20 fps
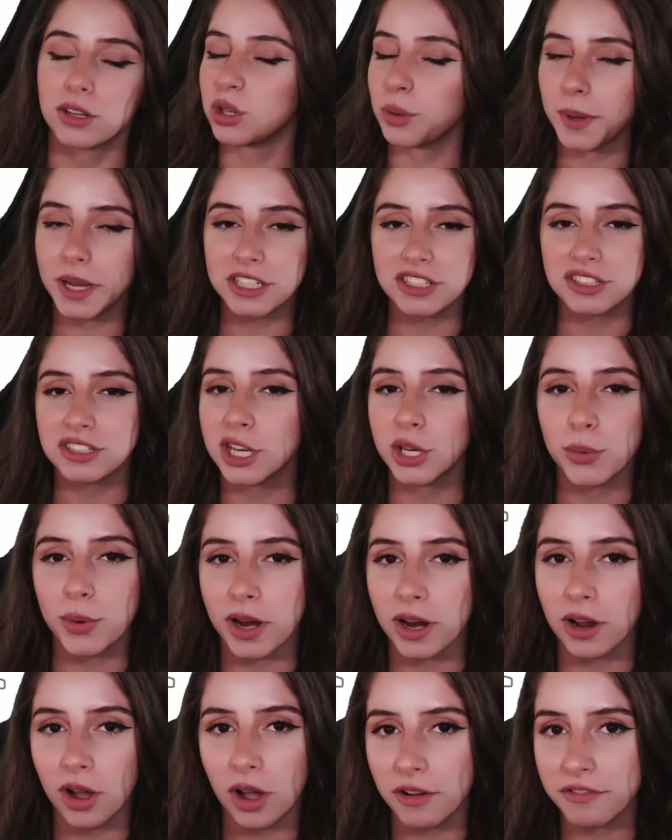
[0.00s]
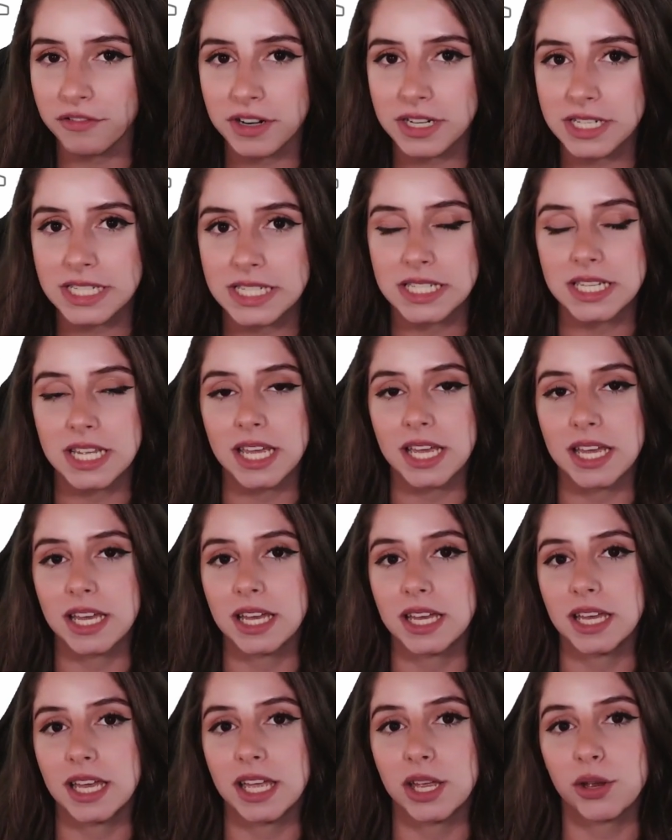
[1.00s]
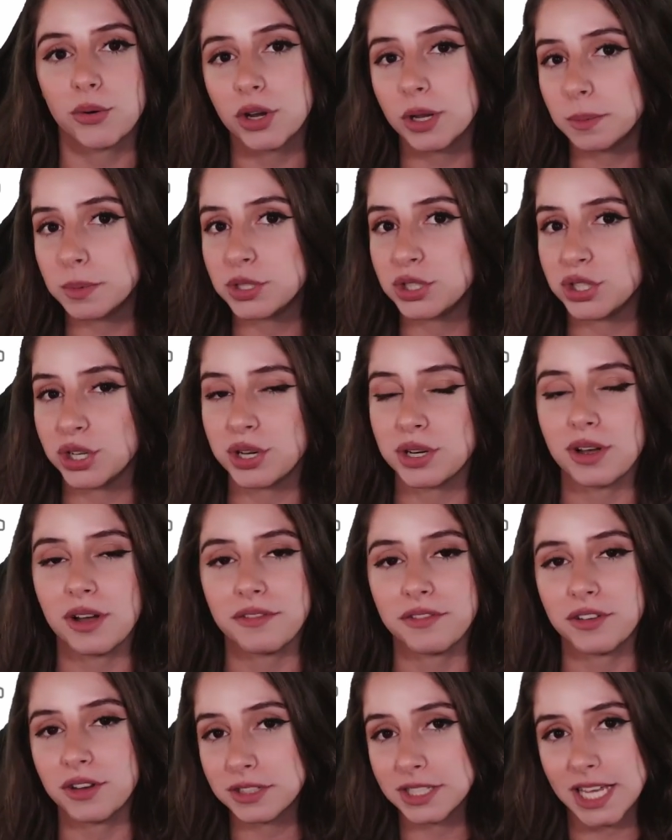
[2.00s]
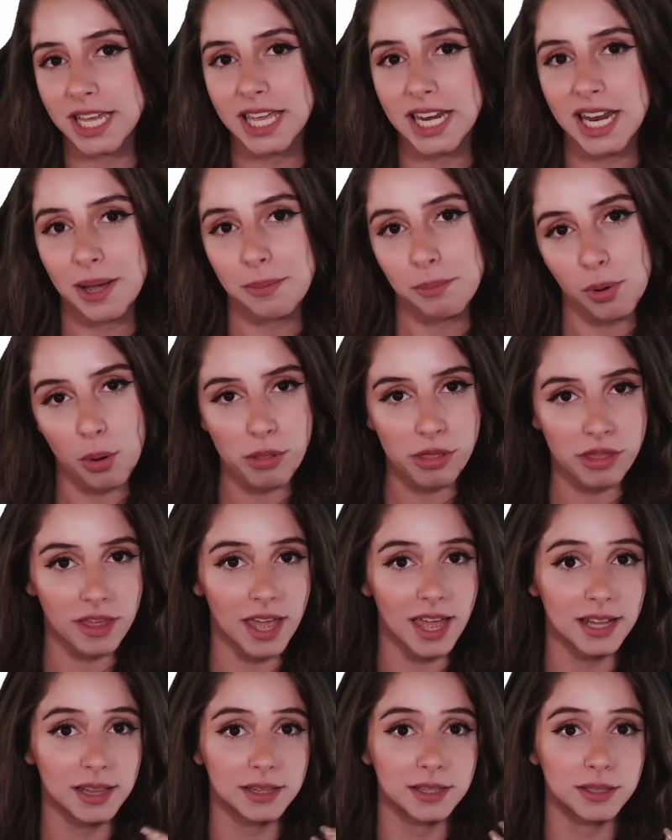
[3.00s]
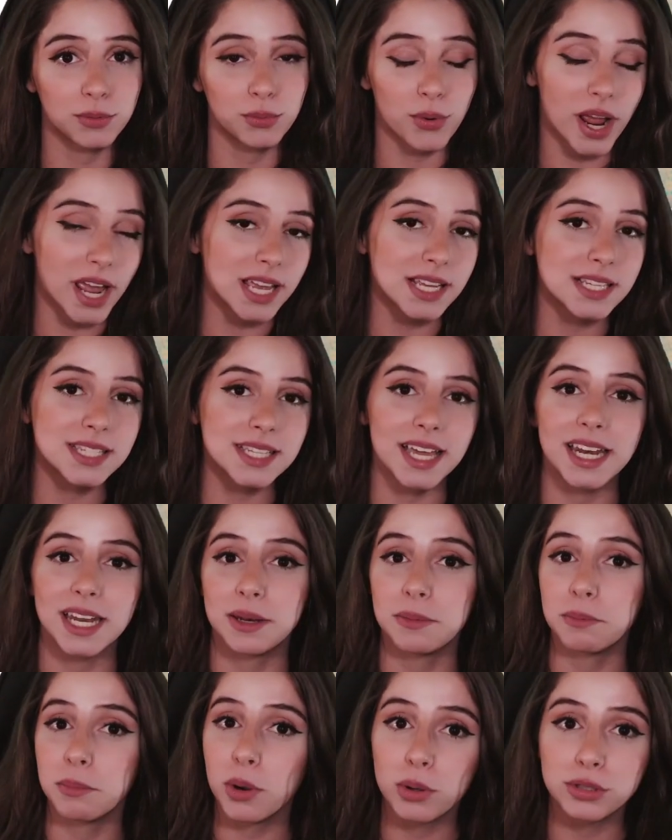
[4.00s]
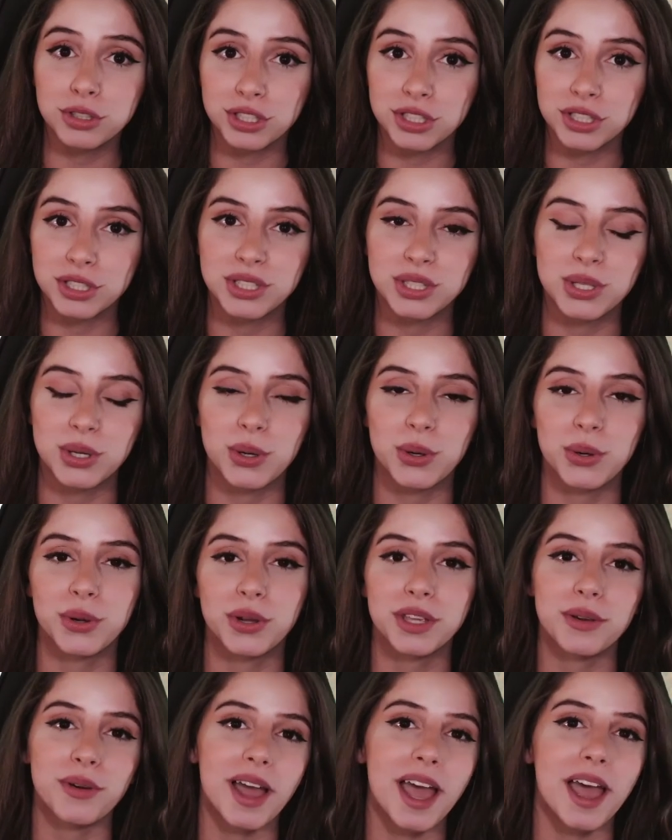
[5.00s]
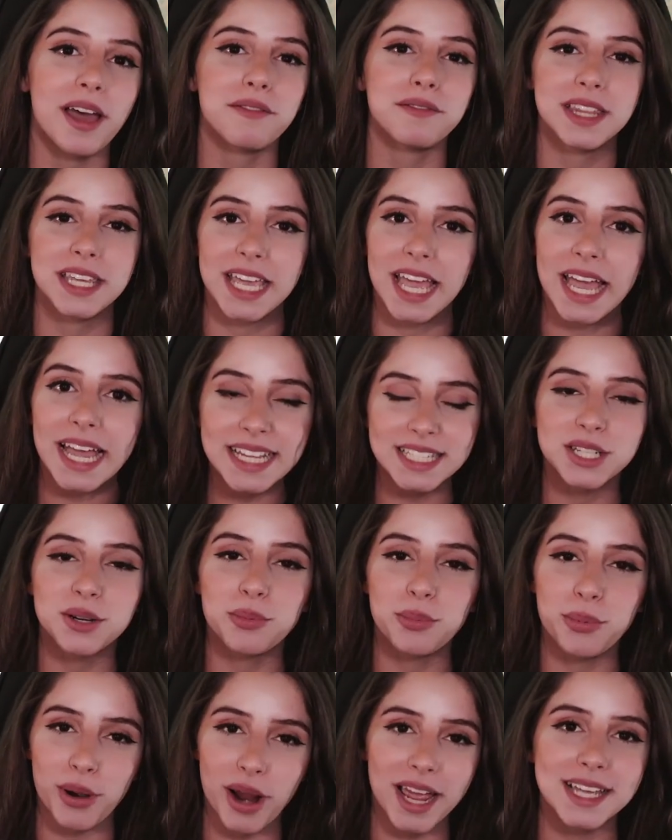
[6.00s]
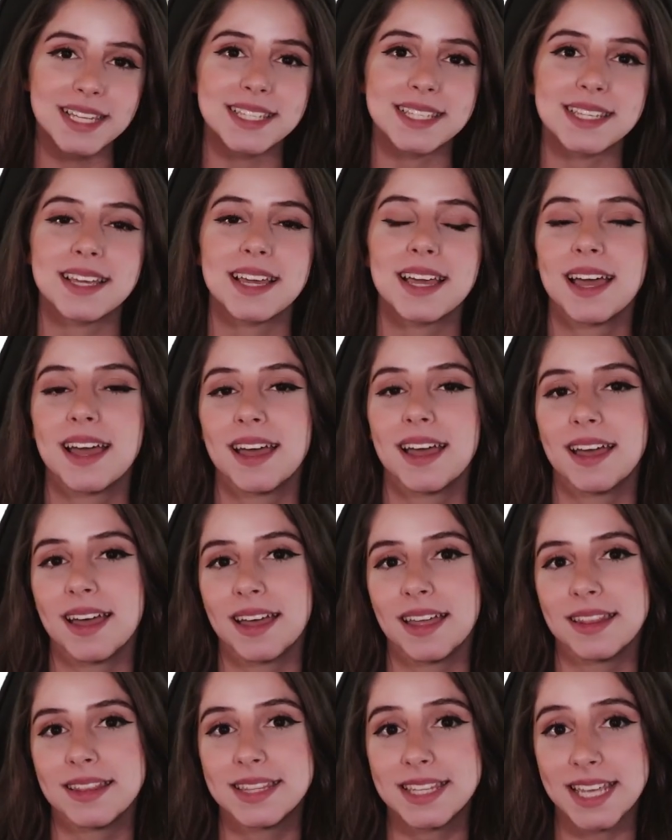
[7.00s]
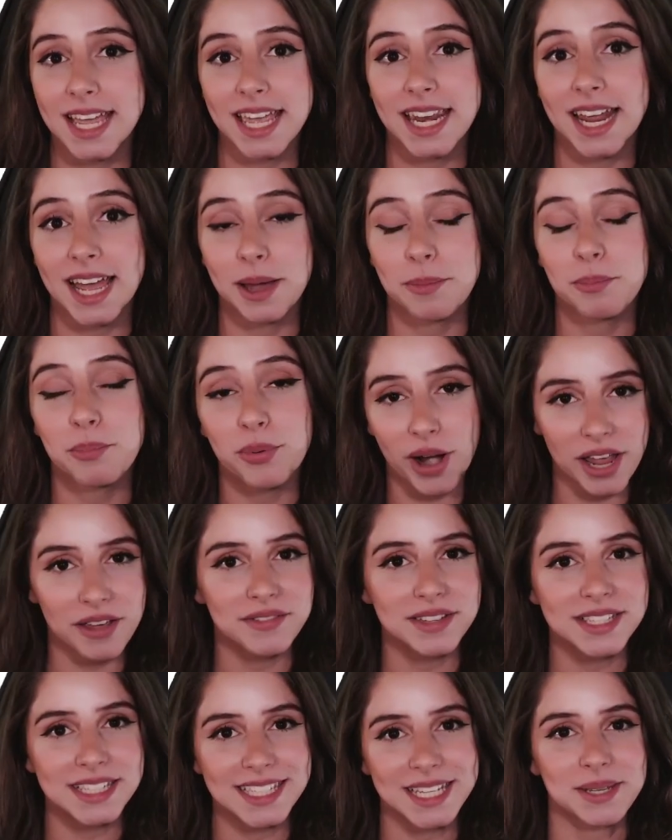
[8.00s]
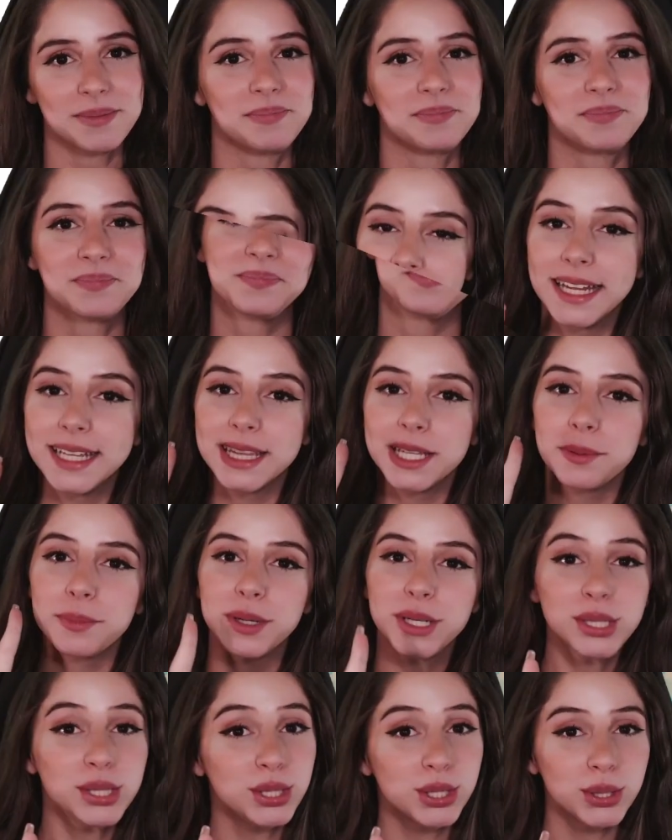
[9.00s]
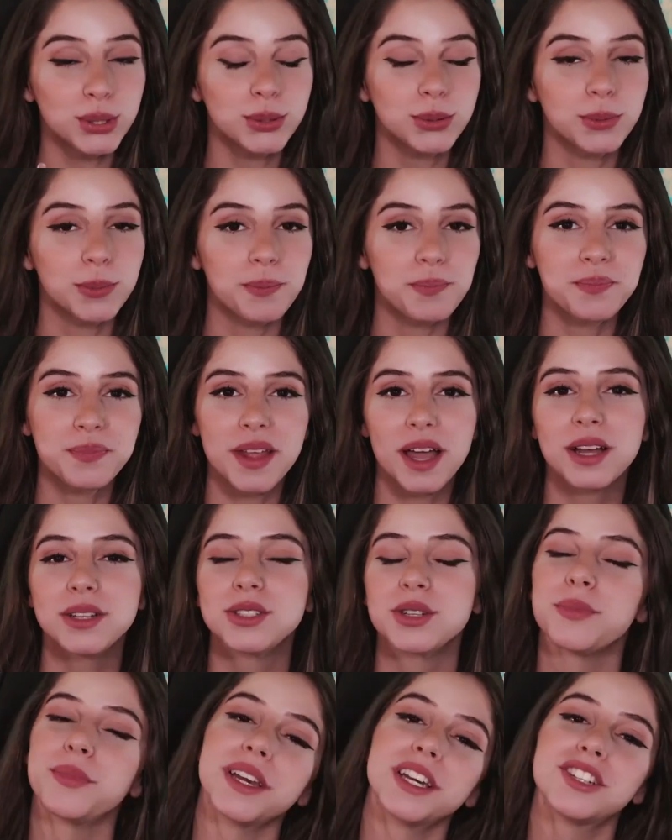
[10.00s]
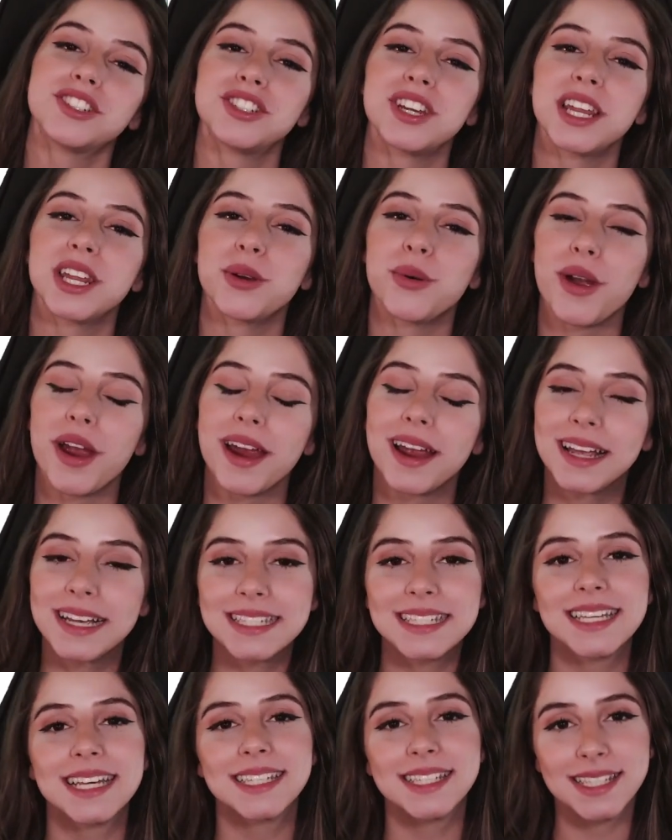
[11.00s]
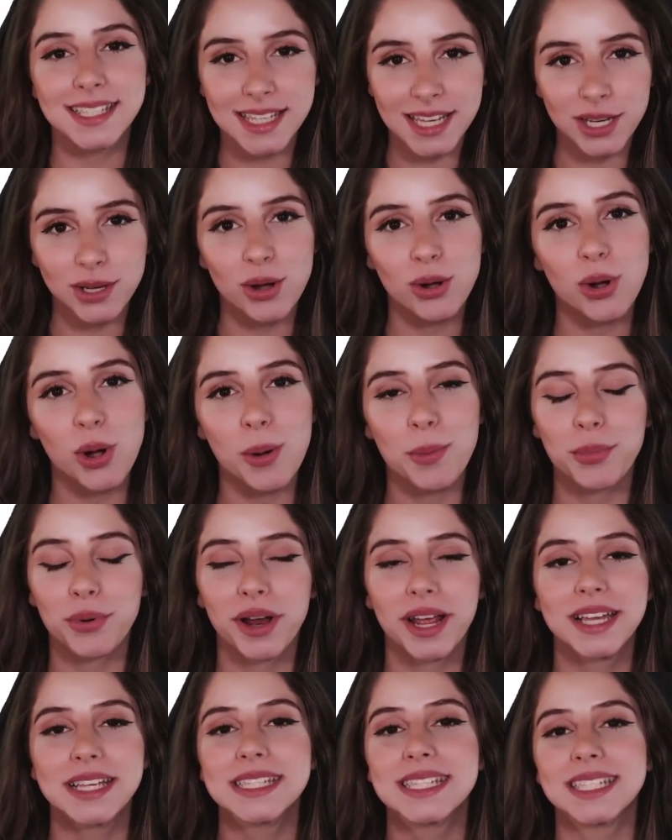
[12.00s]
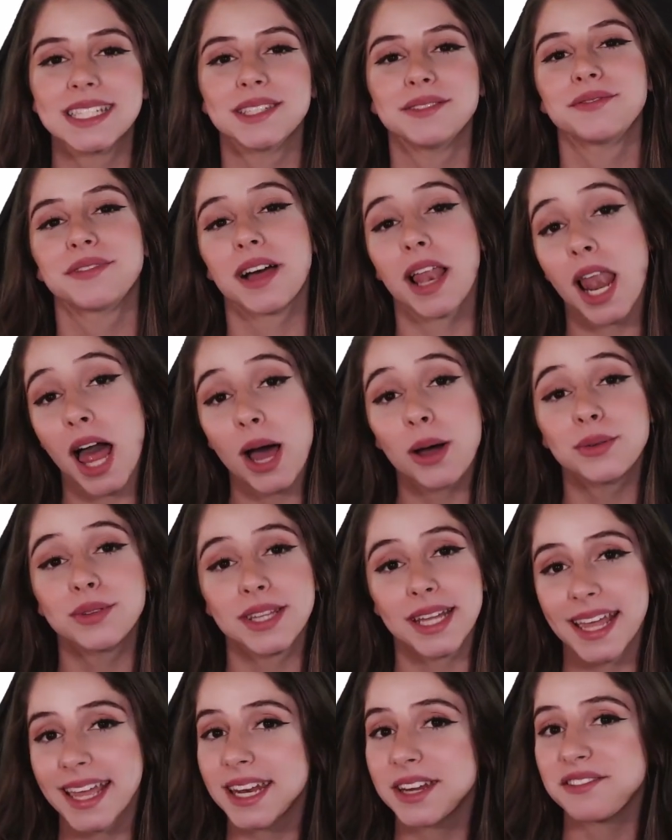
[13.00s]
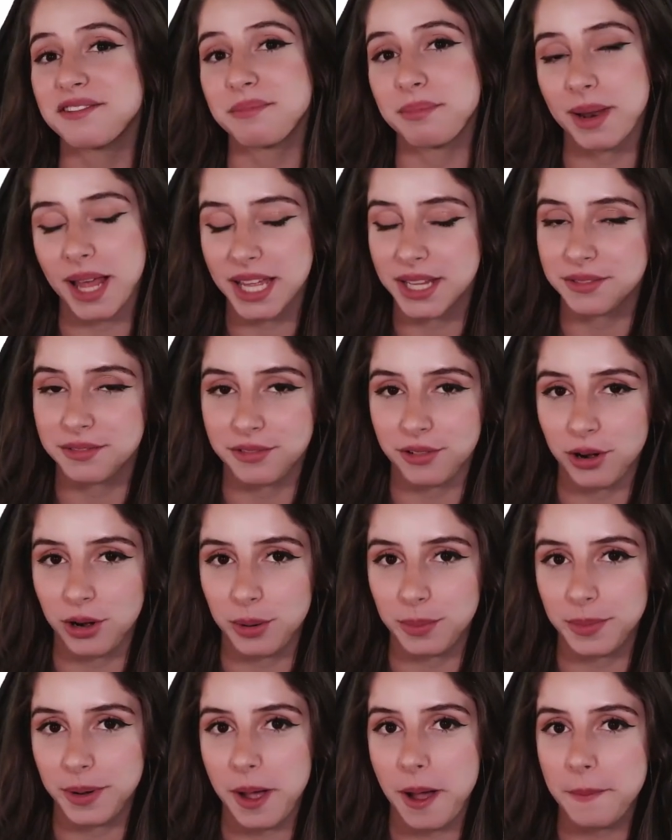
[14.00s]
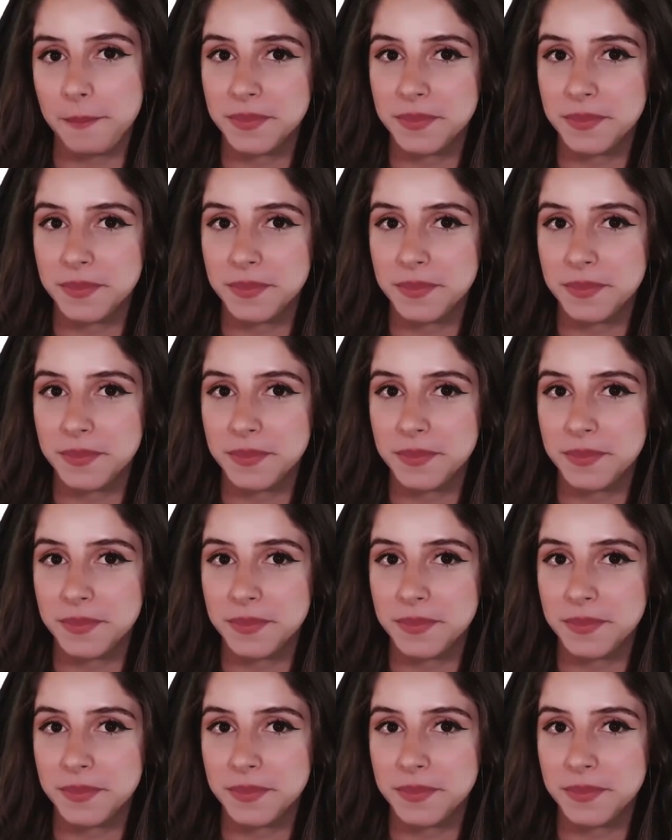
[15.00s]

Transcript: automation anywhere offers uh, encryption of your data both at rest and in motion so you have the enterprise data privacy number two automation anywhere is a single comprehensive cloud native platform